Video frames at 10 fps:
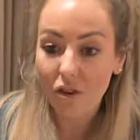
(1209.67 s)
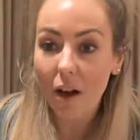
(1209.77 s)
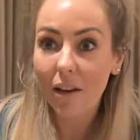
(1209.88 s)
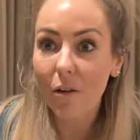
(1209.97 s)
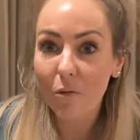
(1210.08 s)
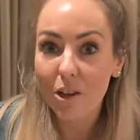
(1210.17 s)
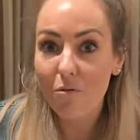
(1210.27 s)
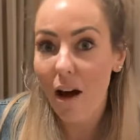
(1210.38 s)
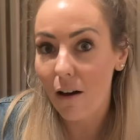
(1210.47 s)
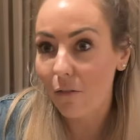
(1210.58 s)
I get what
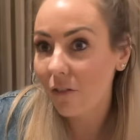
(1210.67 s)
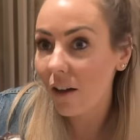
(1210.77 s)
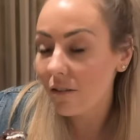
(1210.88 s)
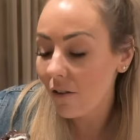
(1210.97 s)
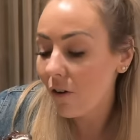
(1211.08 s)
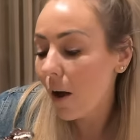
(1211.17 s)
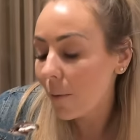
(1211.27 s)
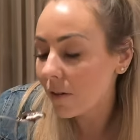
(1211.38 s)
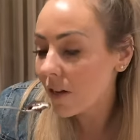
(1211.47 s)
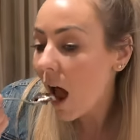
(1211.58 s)
you have. Yeah. That never
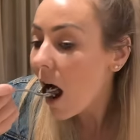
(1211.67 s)
happens.